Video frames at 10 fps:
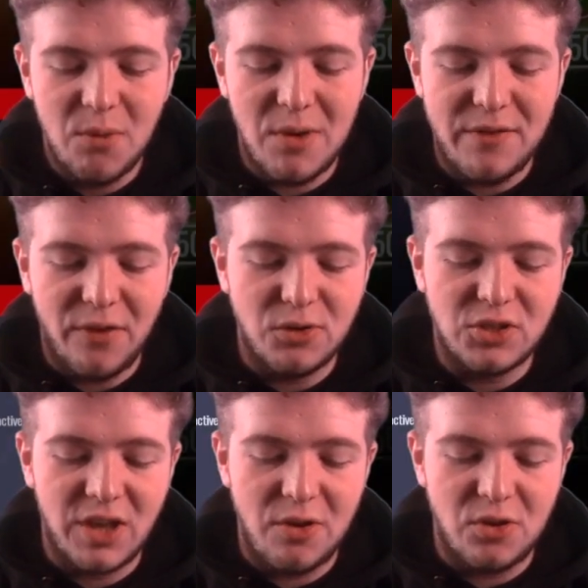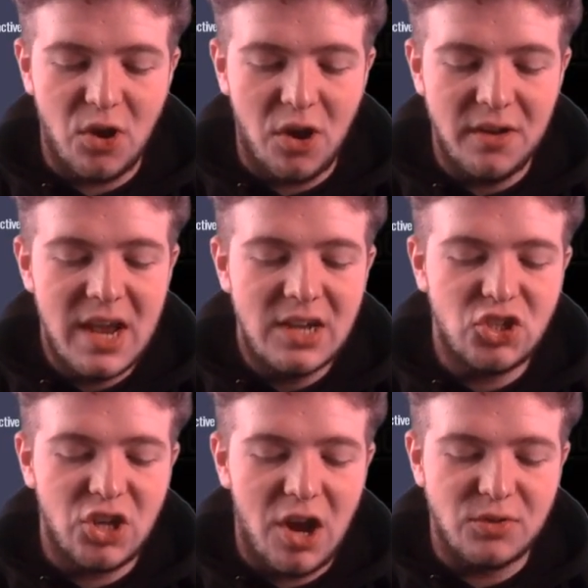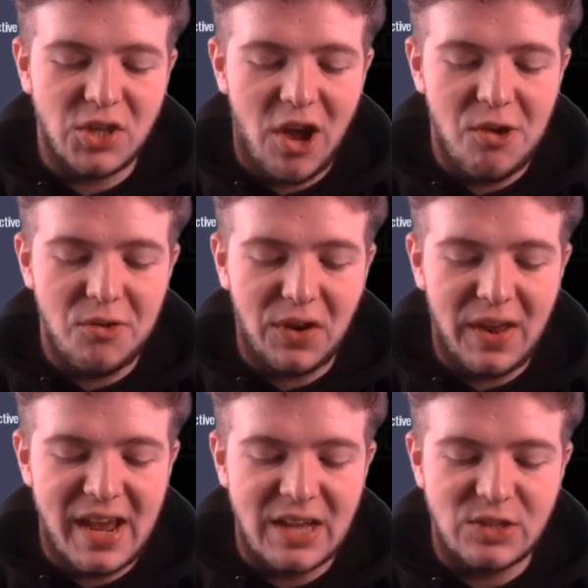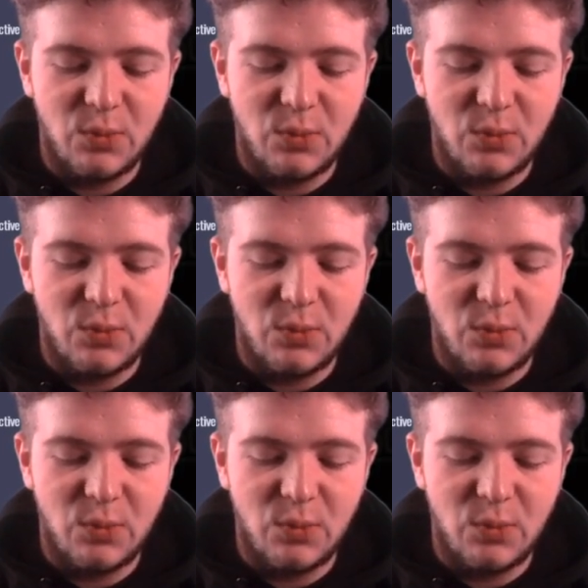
We've also got Charles Oakley as